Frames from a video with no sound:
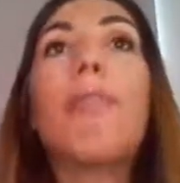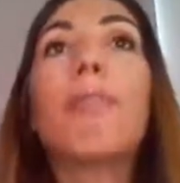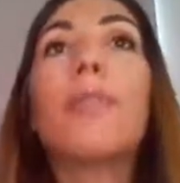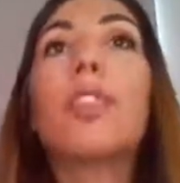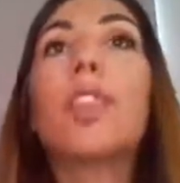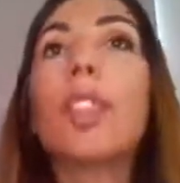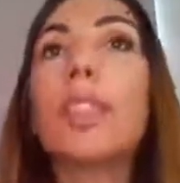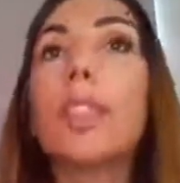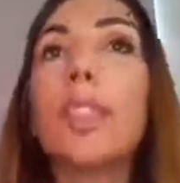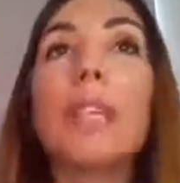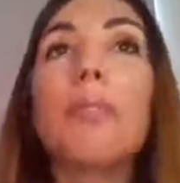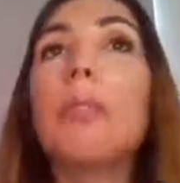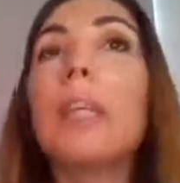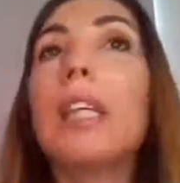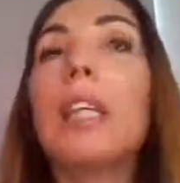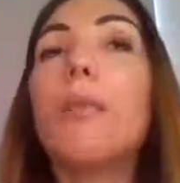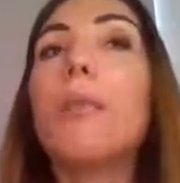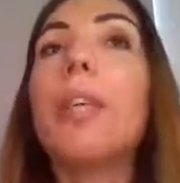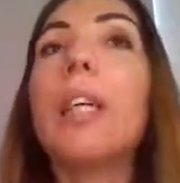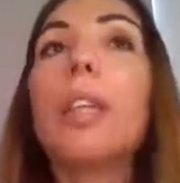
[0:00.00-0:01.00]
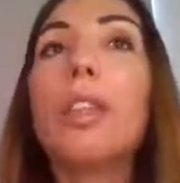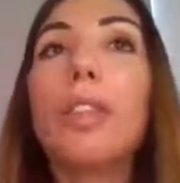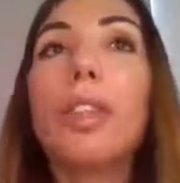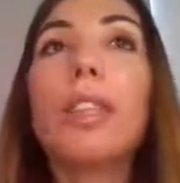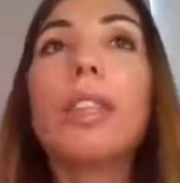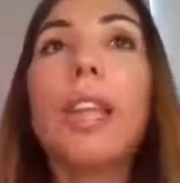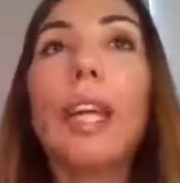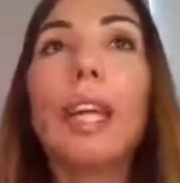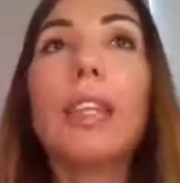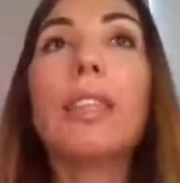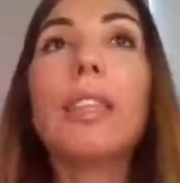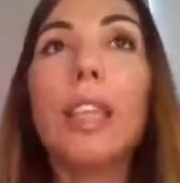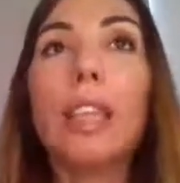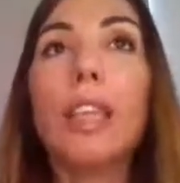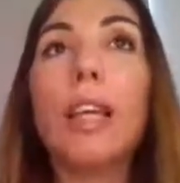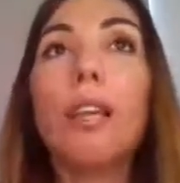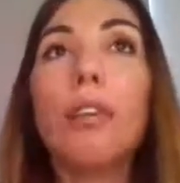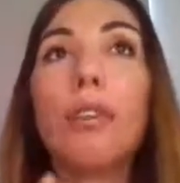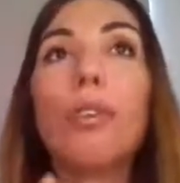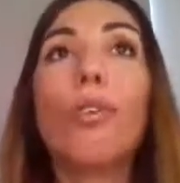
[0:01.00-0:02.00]
Just send me an email or a text and
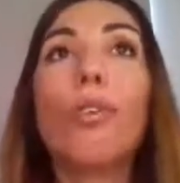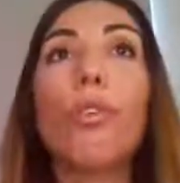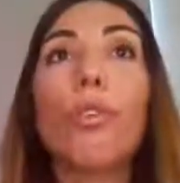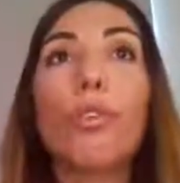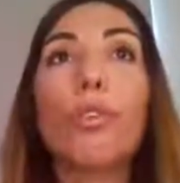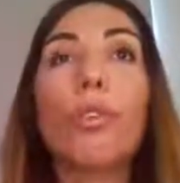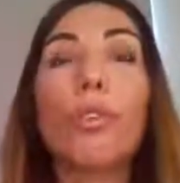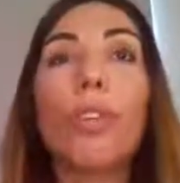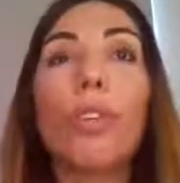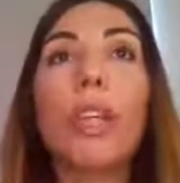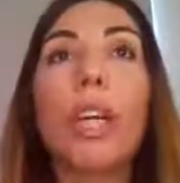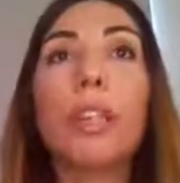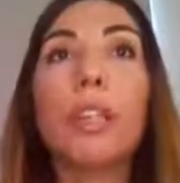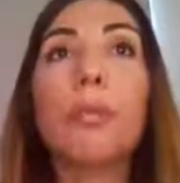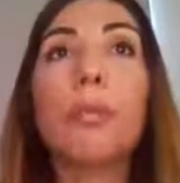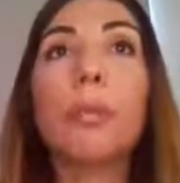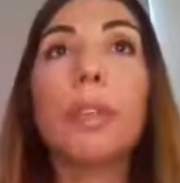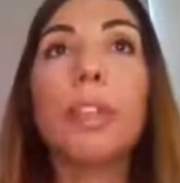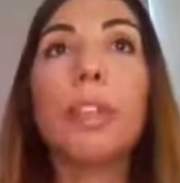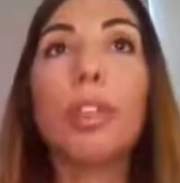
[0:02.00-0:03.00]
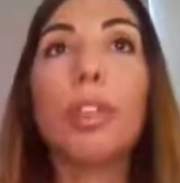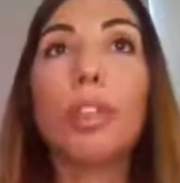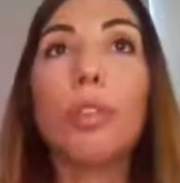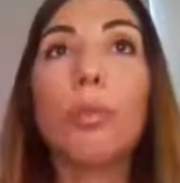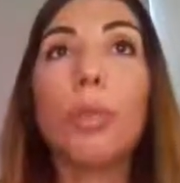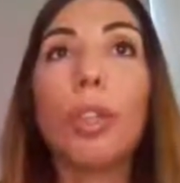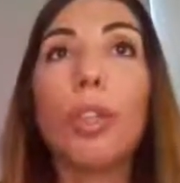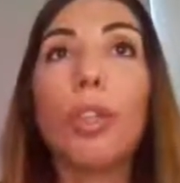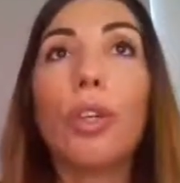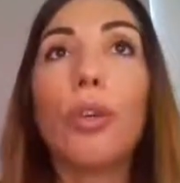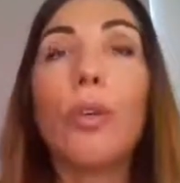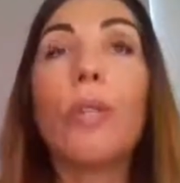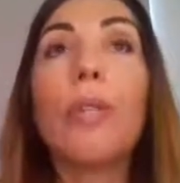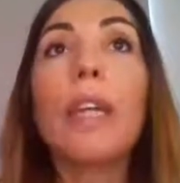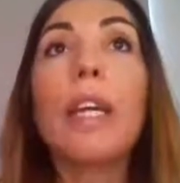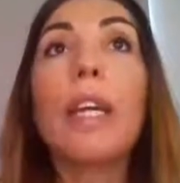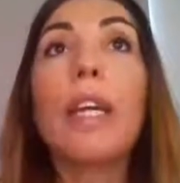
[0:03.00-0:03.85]
I'll go through that procedure with you.